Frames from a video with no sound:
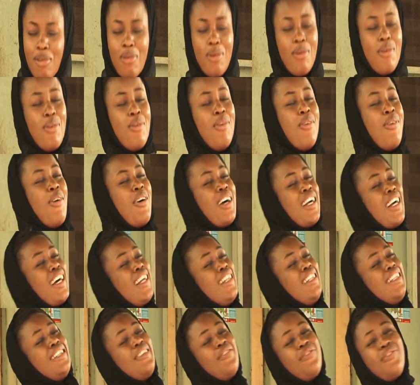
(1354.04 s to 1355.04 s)
Oh,
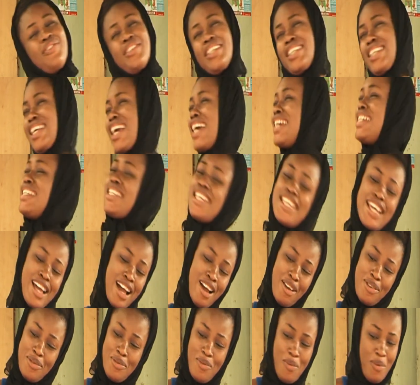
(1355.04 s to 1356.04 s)
Oga Livy,
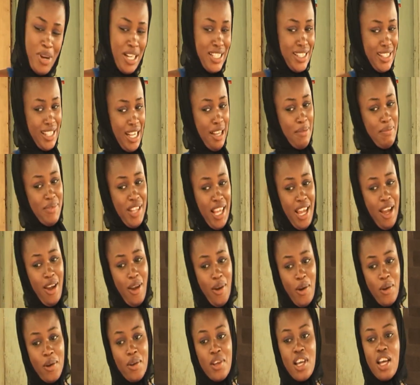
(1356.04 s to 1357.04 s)
anyhow you want some
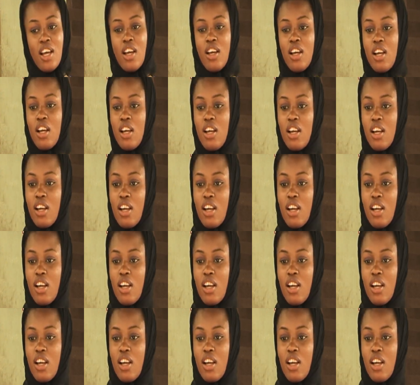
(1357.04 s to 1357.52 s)
now. Tomorrow,